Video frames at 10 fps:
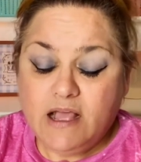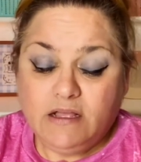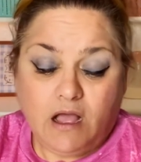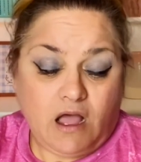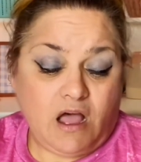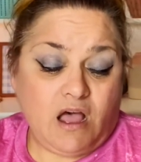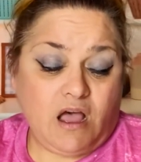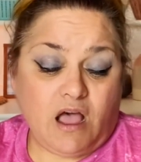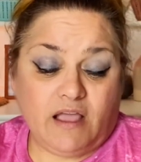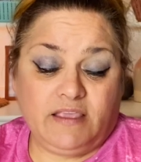Uh,
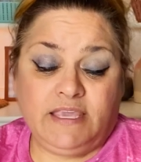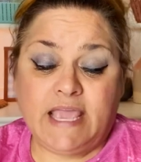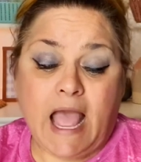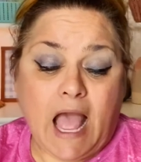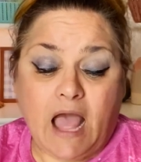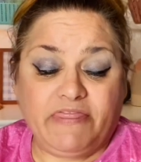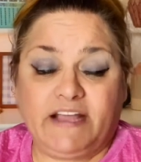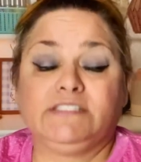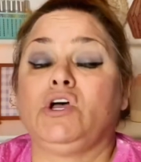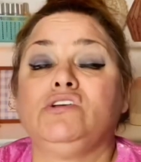yeah,
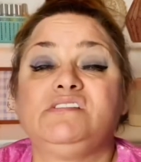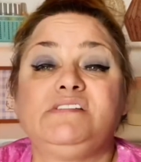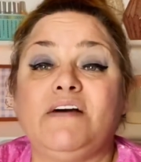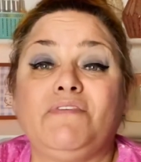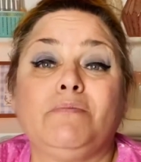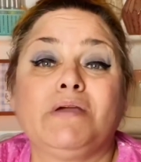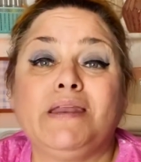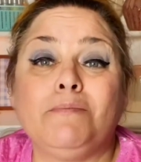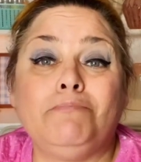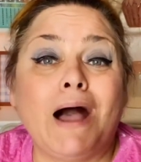that's all stuff I'm going
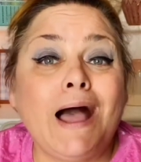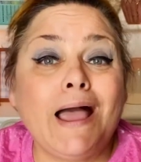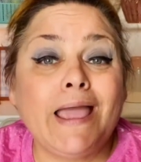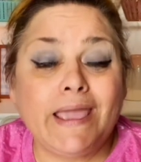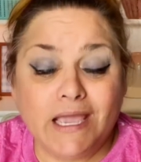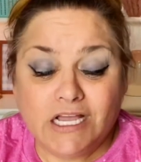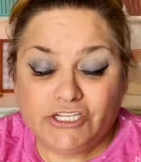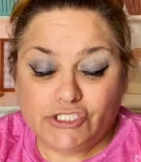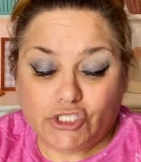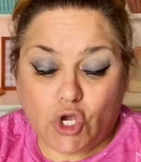to buy.
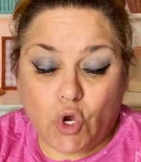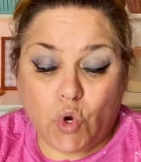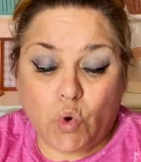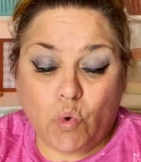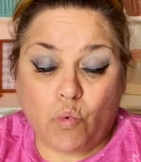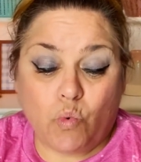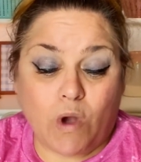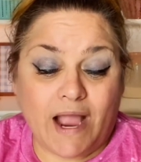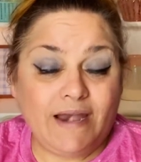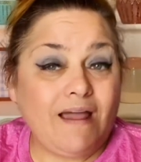So
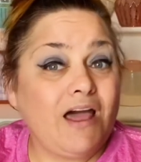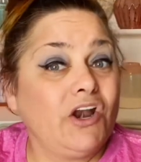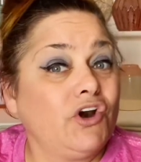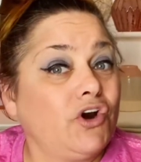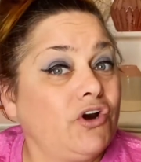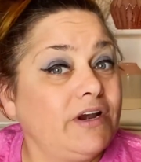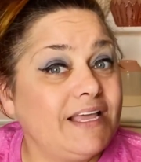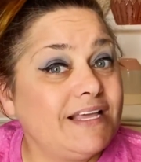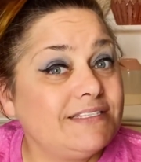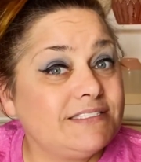why not earn
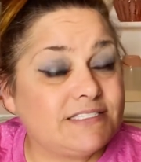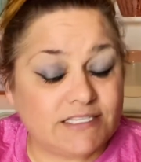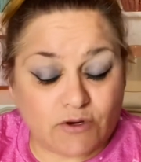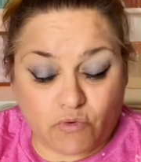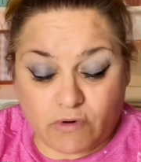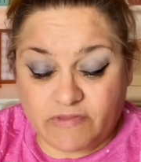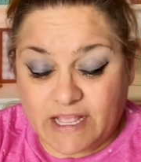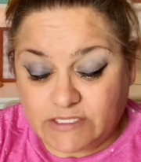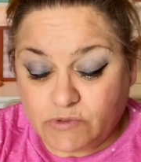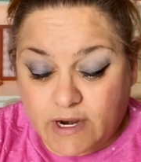it?
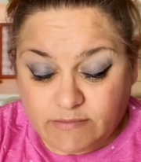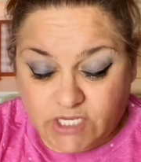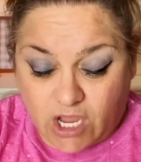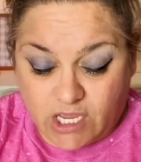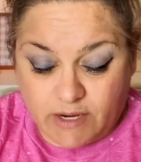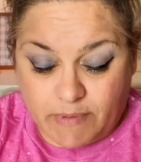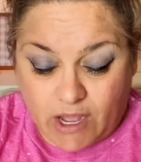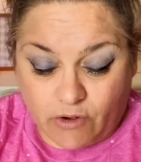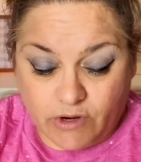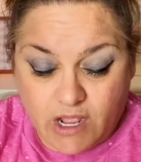That's what I'm talking
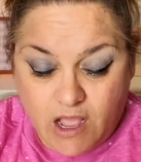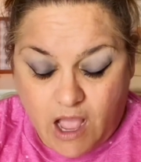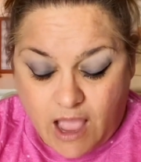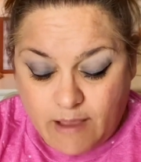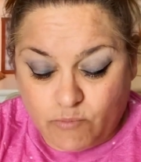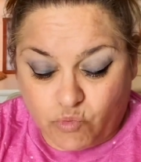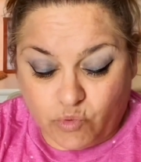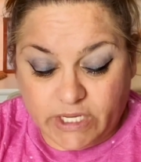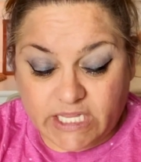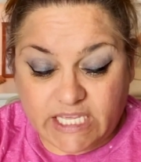about. I'm
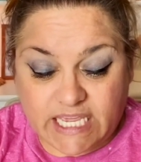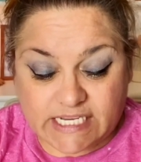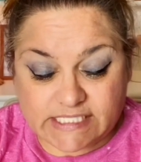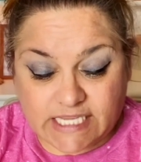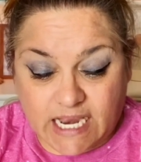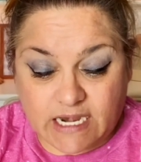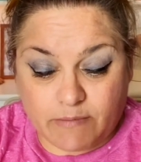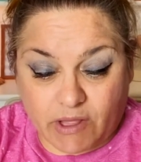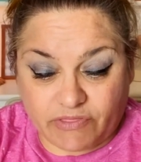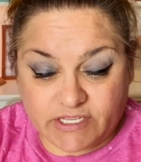really excited
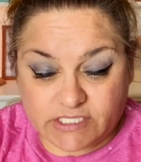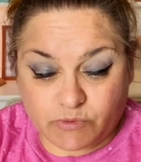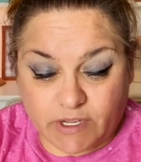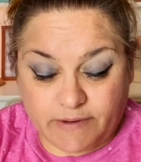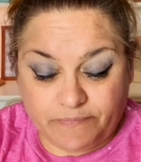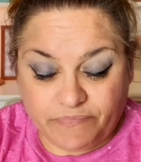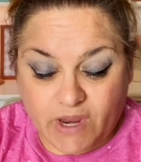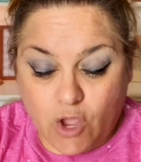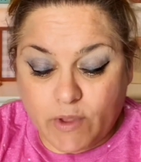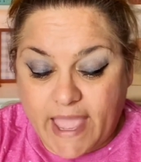about this one.
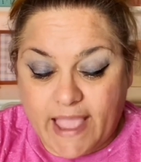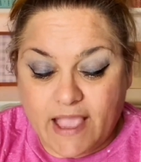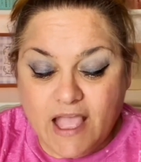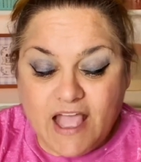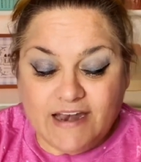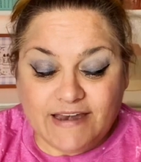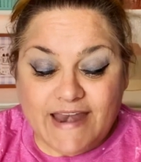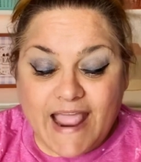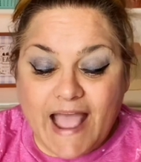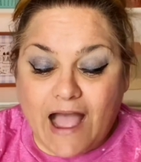Okay,
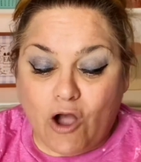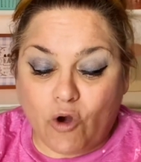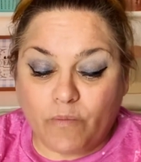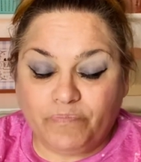now